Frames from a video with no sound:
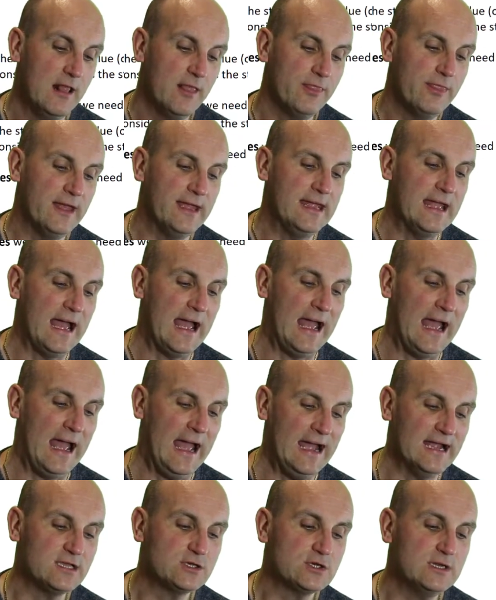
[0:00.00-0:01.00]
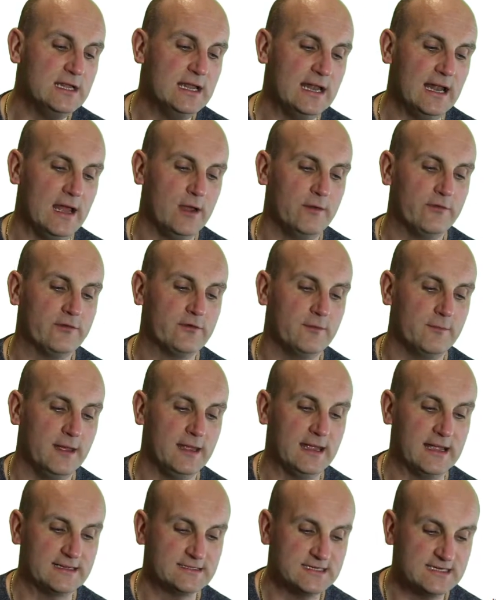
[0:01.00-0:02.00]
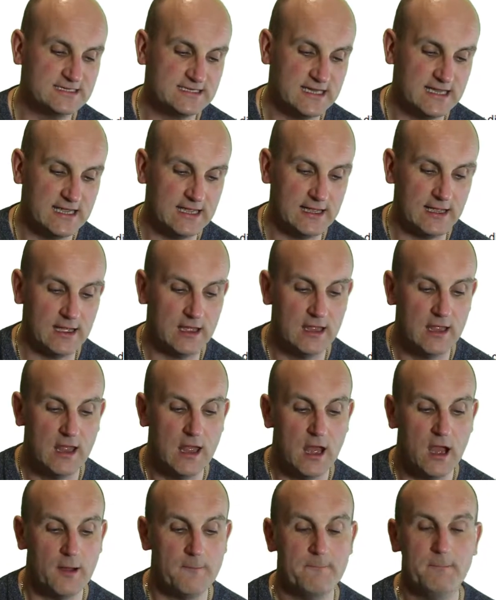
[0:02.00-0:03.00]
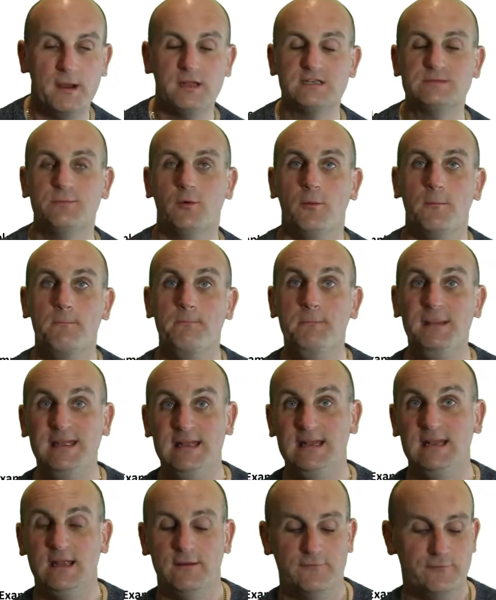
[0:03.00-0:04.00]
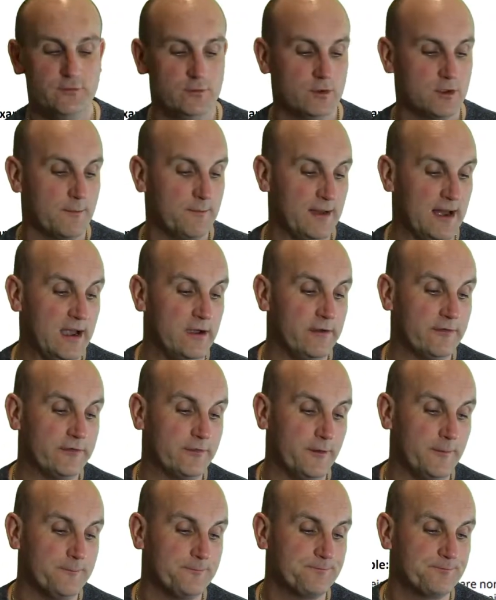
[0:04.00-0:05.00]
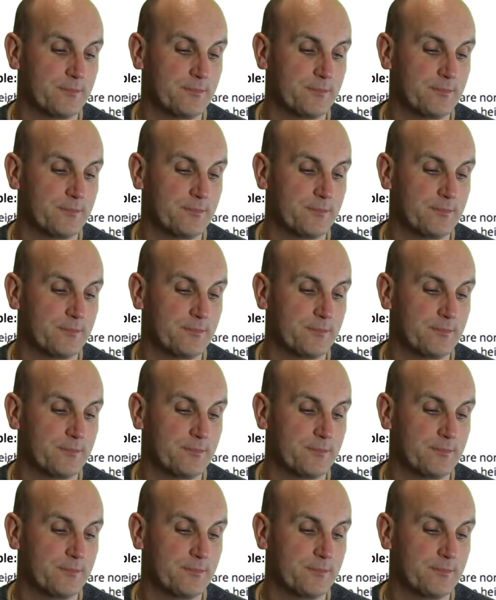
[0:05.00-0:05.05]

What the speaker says: They actually allow us to make, as I say here, a much more meaningful comparison.